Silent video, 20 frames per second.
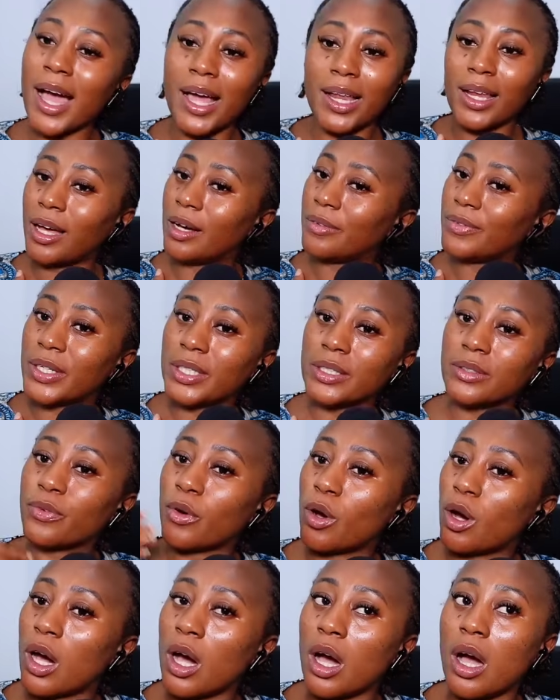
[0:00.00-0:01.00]
I love it
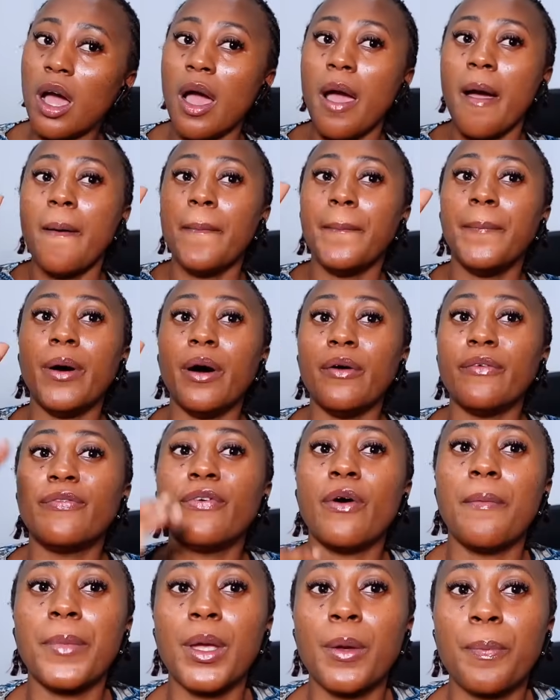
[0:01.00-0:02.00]
for her. But
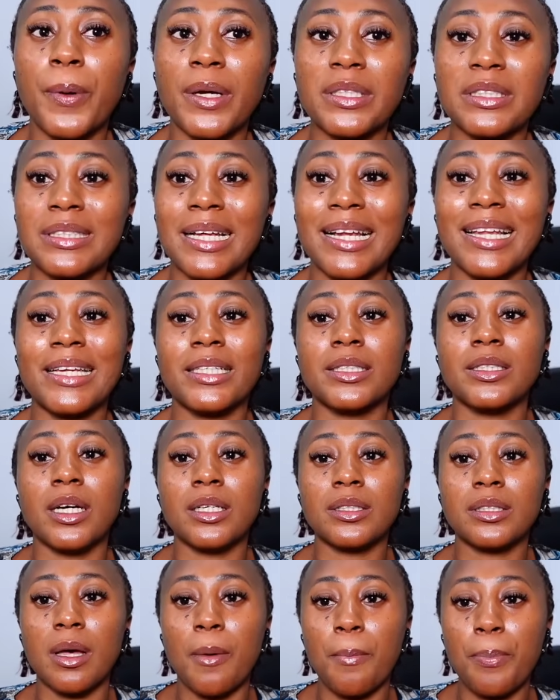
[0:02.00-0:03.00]
for me personally, it's
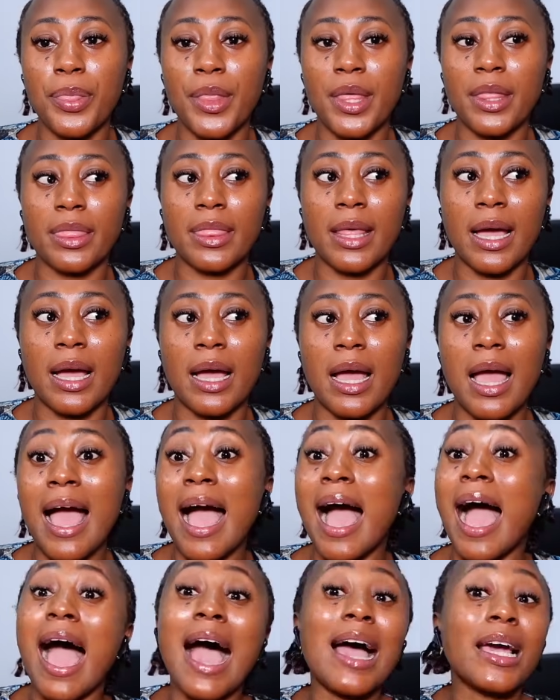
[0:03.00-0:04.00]
not something that
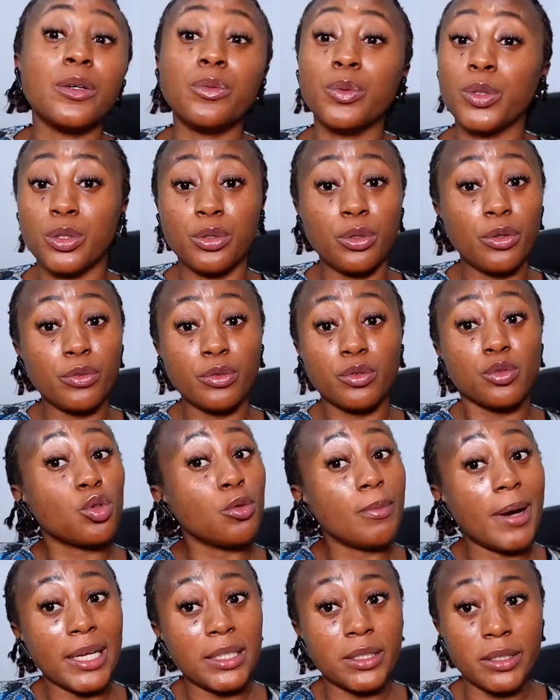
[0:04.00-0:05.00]
I would do
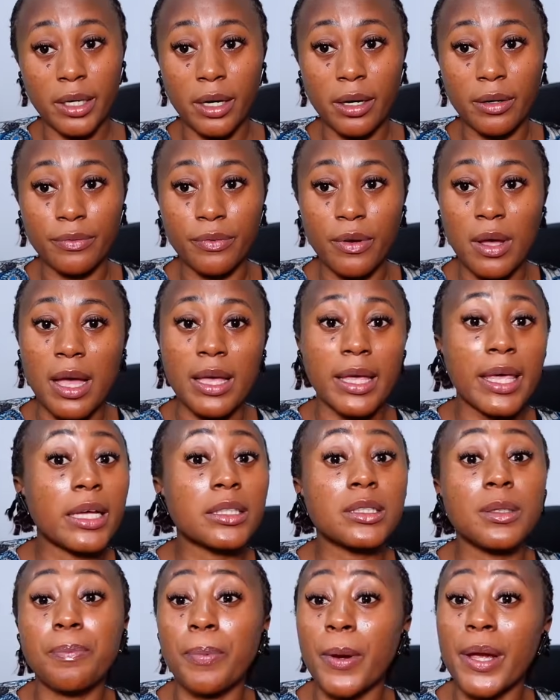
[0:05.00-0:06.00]
to myself,
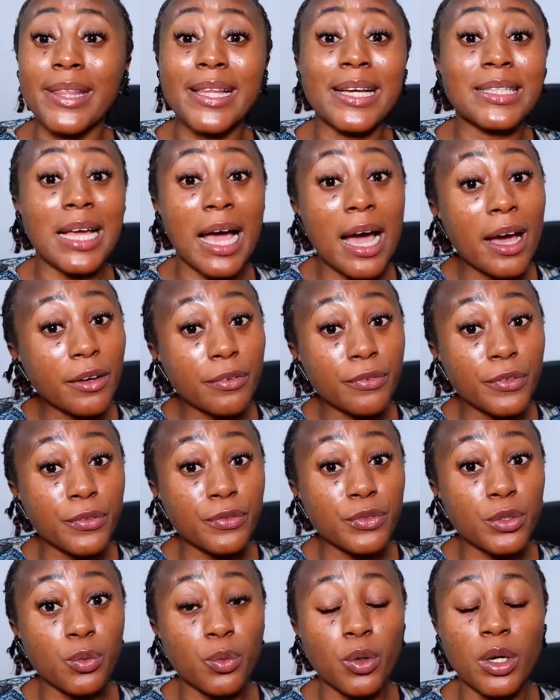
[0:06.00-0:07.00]
getting pregnant at
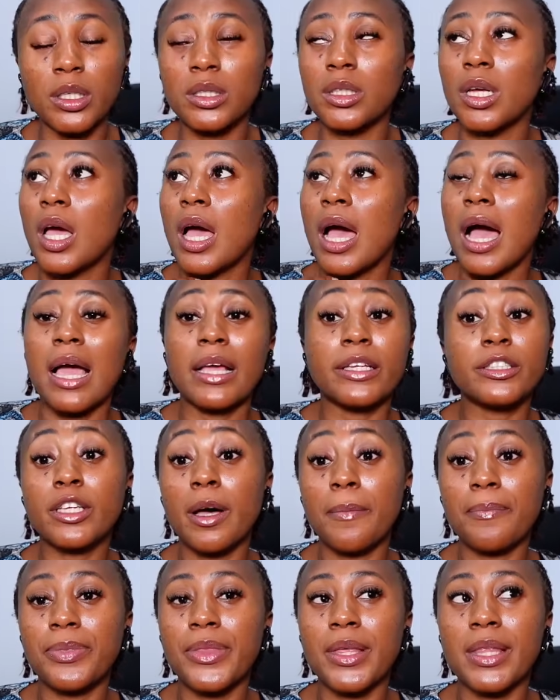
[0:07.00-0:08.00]
51. It's
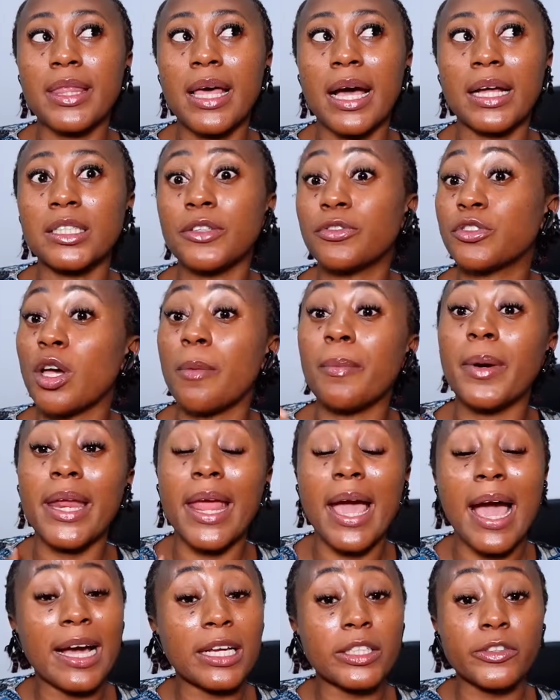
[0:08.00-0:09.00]
something that if
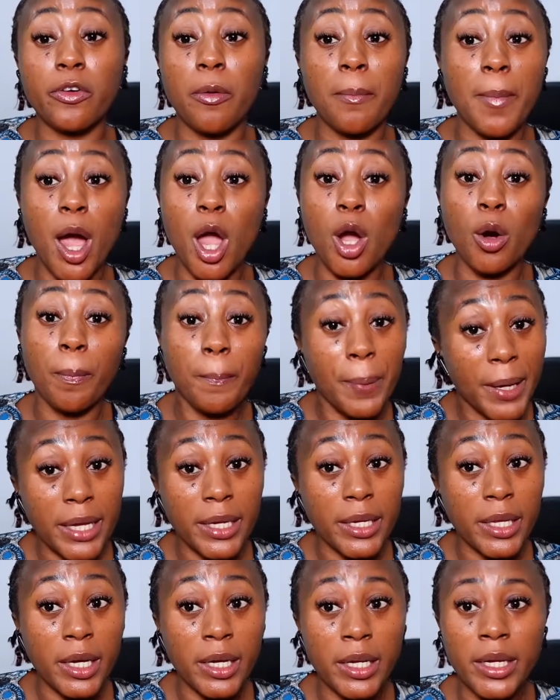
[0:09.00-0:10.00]
somebody asks for my
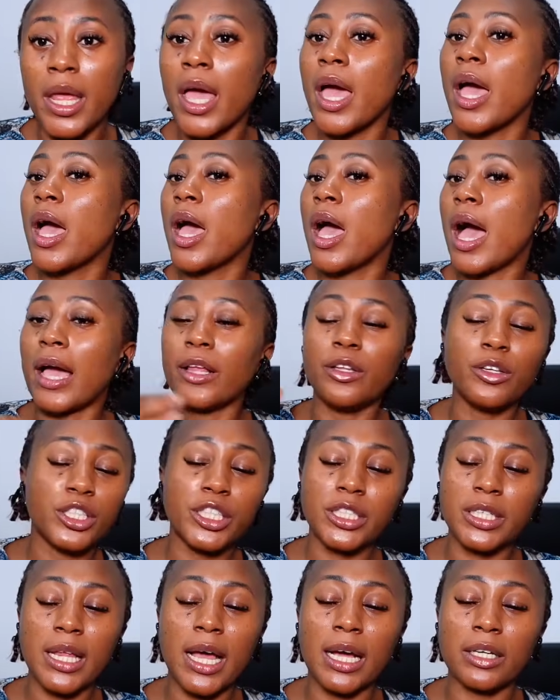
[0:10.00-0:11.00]
opinion, I
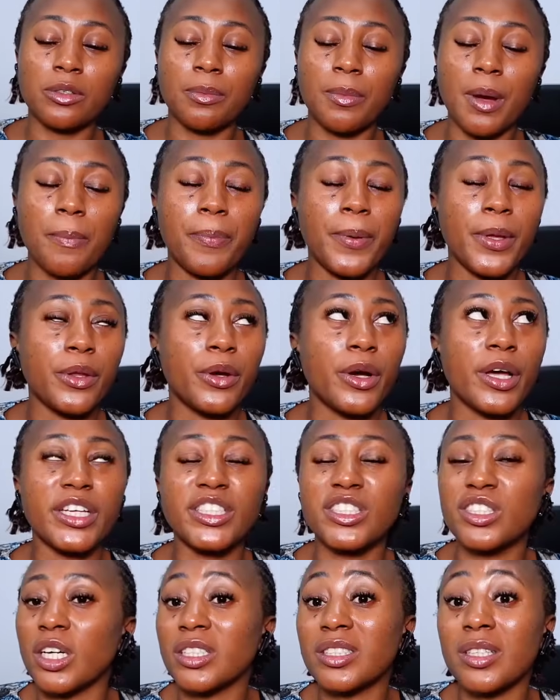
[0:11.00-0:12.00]
know she didn't ask for my opinion,
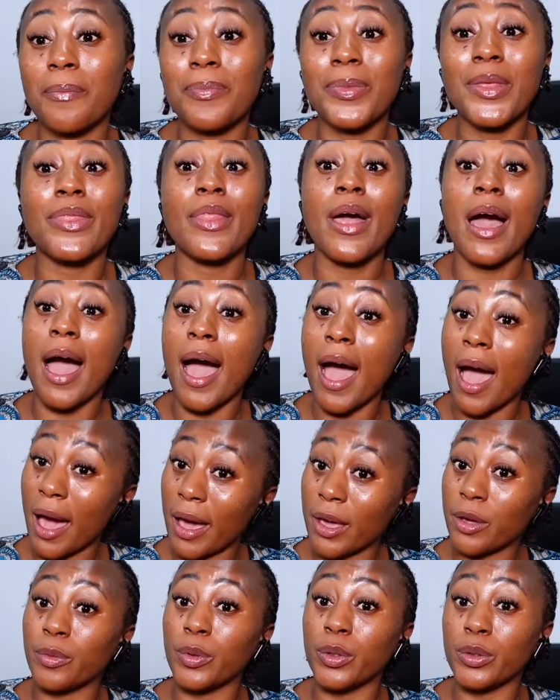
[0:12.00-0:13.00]
it's not something
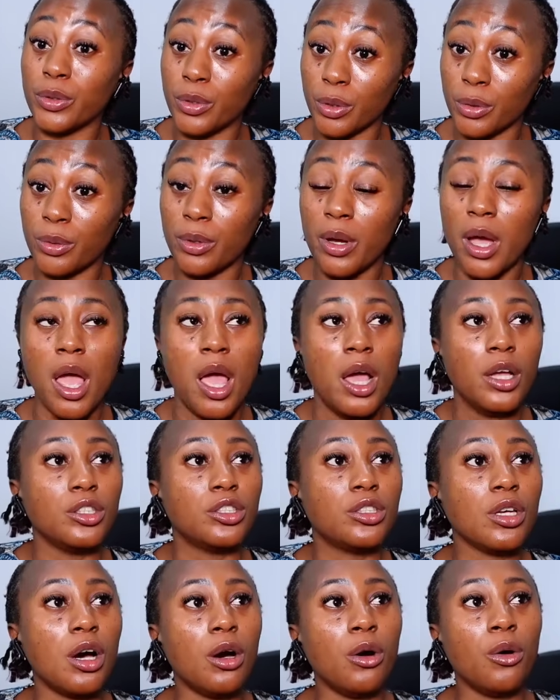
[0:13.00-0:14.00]
I would do.
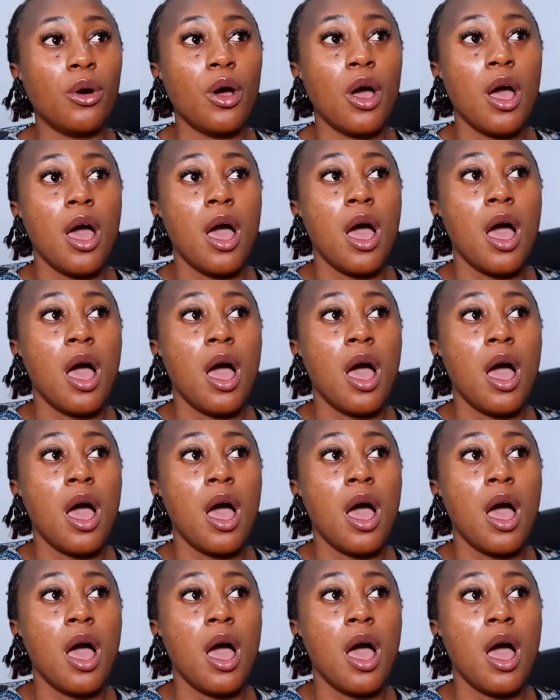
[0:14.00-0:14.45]
So